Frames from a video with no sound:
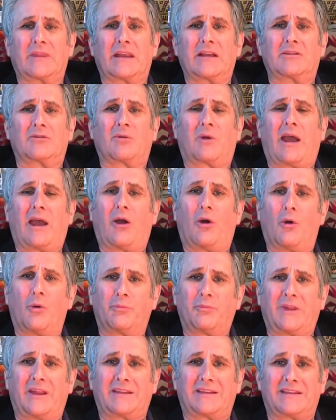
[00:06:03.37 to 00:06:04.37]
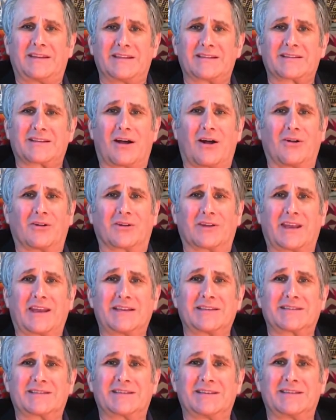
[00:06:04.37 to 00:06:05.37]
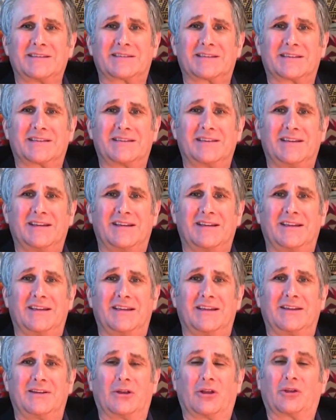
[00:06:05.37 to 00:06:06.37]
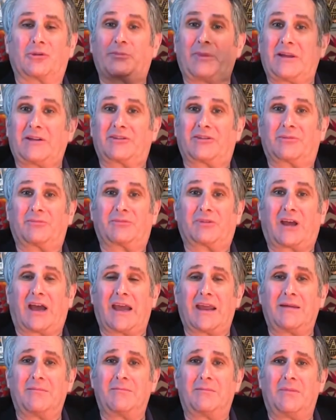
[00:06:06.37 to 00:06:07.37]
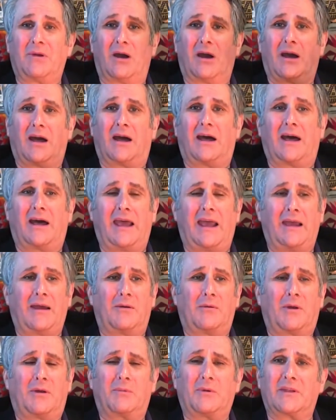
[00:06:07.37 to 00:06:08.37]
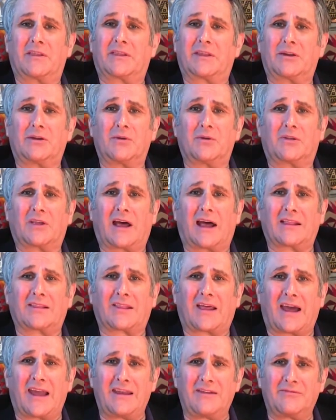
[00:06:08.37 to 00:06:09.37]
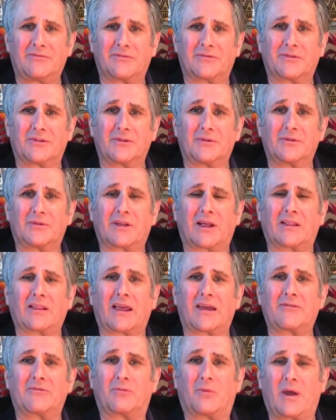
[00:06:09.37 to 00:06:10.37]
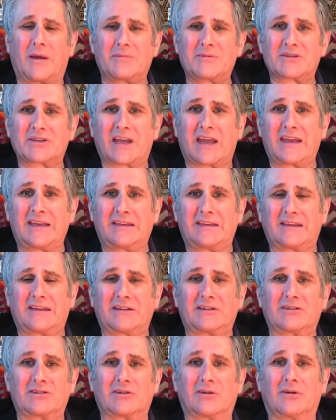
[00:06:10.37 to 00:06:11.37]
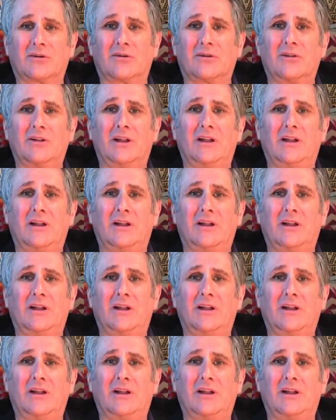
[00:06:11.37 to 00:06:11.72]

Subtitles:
So I hope that this holiday season you'll spend some time with the New Thought Life website, that you'll